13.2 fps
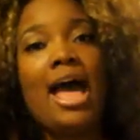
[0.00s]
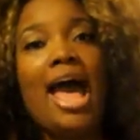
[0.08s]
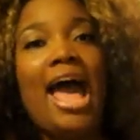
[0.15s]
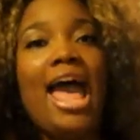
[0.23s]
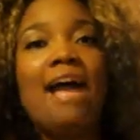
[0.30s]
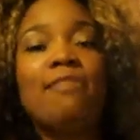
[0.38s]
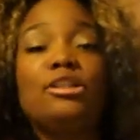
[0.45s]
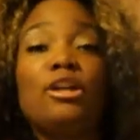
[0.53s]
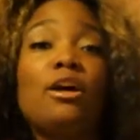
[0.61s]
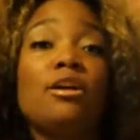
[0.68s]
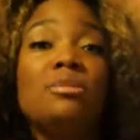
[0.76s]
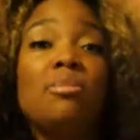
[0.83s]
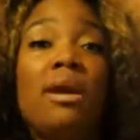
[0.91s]
I have
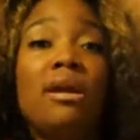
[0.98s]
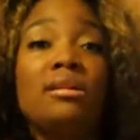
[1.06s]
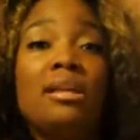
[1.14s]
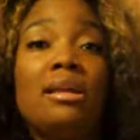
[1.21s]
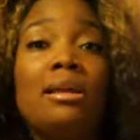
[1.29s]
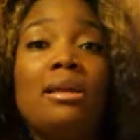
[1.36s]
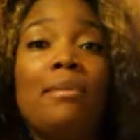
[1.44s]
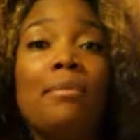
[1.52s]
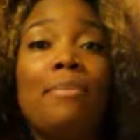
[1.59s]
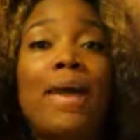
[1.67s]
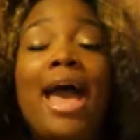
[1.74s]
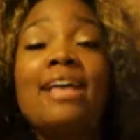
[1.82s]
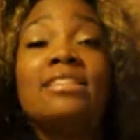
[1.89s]
Charles Barkley
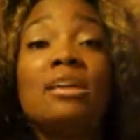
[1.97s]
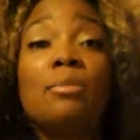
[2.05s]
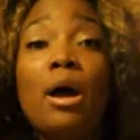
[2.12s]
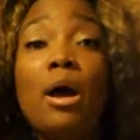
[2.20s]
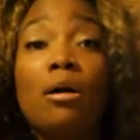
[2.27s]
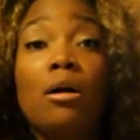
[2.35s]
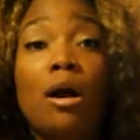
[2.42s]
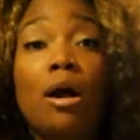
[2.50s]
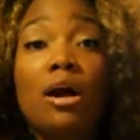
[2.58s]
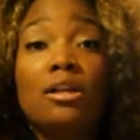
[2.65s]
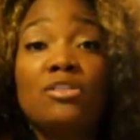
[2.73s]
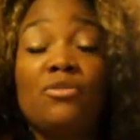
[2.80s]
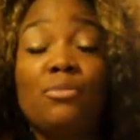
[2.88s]
basketball
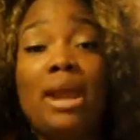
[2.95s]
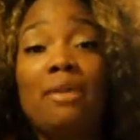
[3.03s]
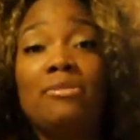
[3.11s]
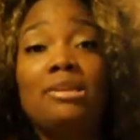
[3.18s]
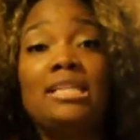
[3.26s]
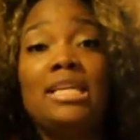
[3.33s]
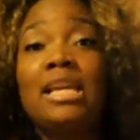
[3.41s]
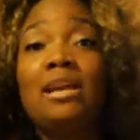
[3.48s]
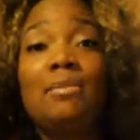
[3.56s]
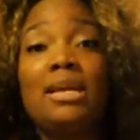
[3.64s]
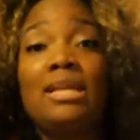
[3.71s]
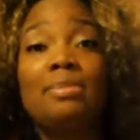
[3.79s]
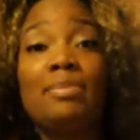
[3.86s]
cards from every
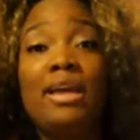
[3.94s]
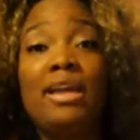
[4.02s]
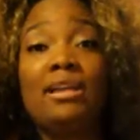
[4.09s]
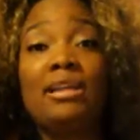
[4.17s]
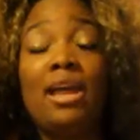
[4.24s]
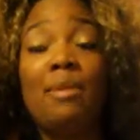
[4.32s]
team he's been